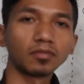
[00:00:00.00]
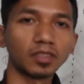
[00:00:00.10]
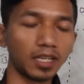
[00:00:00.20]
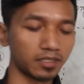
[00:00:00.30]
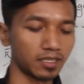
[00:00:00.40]

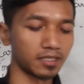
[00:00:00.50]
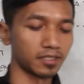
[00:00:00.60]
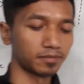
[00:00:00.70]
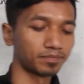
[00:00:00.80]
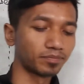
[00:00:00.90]
tells us,
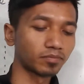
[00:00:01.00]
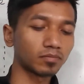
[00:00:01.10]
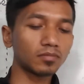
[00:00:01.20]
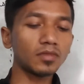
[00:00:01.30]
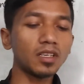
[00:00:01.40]

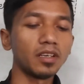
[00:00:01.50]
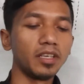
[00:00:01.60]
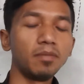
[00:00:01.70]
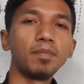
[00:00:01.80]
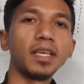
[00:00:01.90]

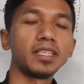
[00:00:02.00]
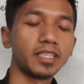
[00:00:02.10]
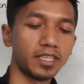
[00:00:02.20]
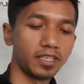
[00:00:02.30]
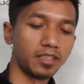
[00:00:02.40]
in page
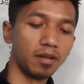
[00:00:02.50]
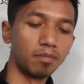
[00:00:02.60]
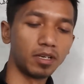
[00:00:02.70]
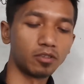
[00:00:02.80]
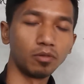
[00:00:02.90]

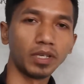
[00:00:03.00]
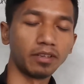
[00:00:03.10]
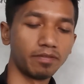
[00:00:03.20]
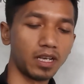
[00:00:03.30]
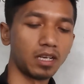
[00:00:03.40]
number 2 we
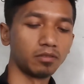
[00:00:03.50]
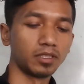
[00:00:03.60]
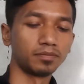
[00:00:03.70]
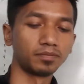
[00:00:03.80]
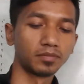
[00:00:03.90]
can find
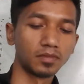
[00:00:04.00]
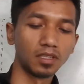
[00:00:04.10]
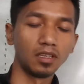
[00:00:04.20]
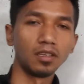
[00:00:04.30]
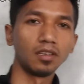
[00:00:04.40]
out.
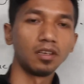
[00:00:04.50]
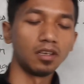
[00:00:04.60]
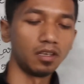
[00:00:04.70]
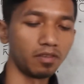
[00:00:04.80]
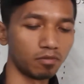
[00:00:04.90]

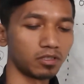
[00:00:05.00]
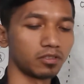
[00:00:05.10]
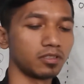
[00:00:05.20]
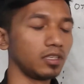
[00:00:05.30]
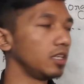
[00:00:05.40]
If you want to
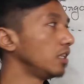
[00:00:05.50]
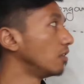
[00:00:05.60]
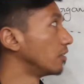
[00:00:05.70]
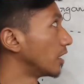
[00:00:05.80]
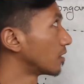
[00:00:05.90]
see in
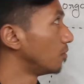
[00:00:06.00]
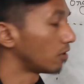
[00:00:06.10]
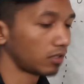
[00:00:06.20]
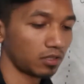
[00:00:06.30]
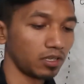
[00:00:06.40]
your
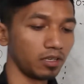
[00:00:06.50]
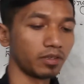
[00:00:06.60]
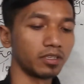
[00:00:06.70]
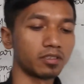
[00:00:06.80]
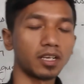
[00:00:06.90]
textbook, you
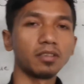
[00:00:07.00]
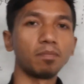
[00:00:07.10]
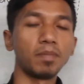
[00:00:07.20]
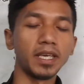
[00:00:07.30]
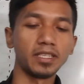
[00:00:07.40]
can turn to
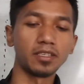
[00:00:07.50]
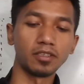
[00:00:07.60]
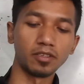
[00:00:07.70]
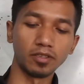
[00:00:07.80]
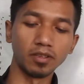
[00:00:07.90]
page
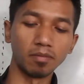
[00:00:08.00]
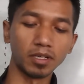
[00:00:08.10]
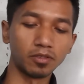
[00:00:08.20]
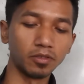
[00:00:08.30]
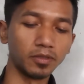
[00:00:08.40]

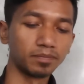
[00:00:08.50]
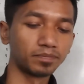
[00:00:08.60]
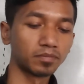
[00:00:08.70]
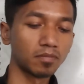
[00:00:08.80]
number 2.